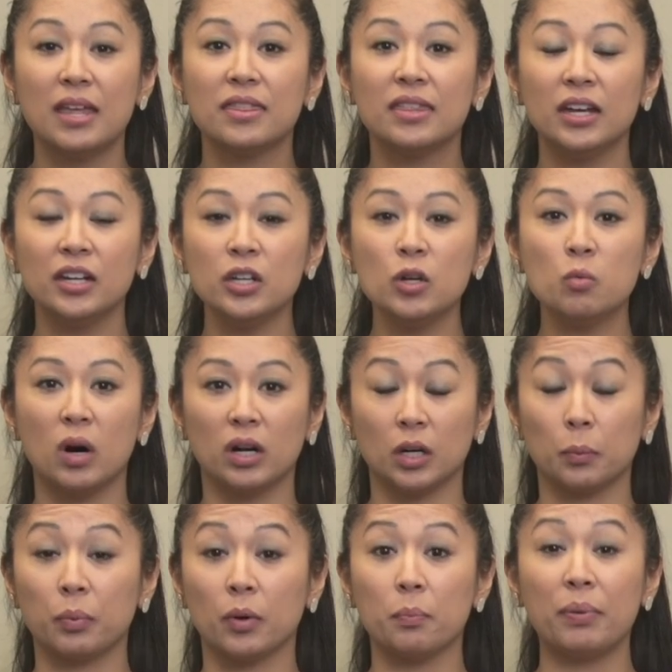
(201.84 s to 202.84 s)
Then you want
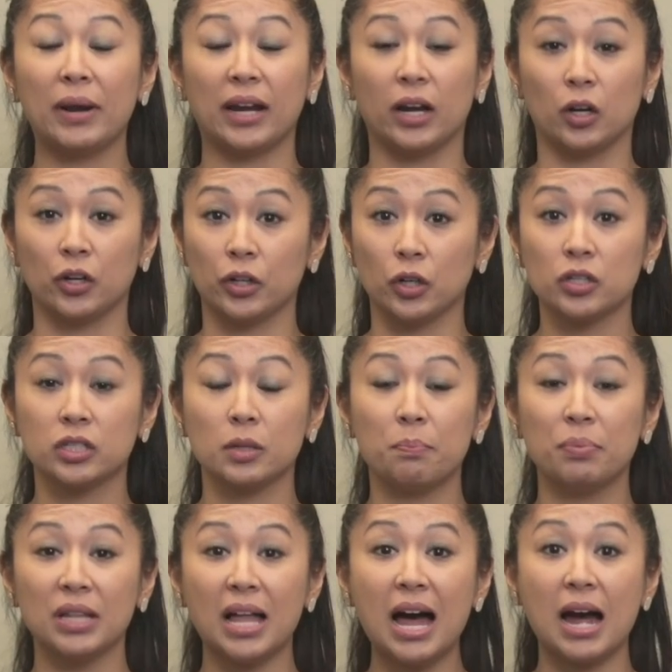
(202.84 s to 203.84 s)
to prepare your
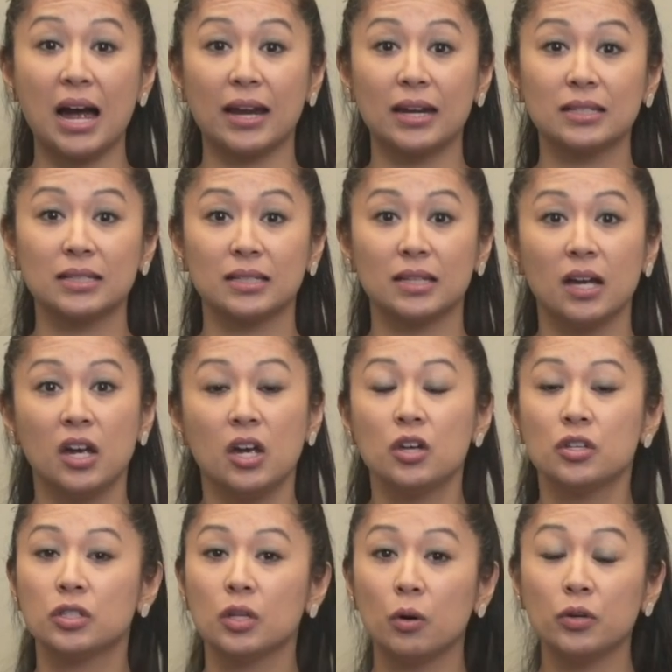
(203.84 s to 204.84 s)
supplies.
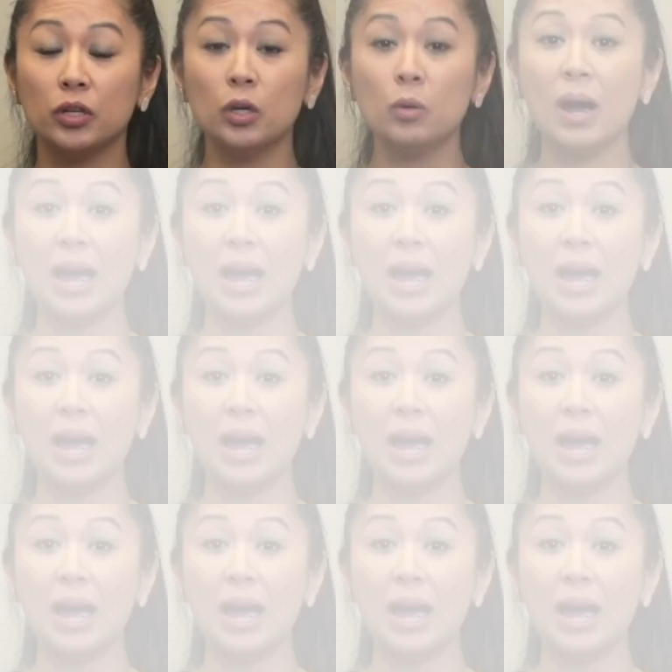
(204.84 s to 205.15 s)
So you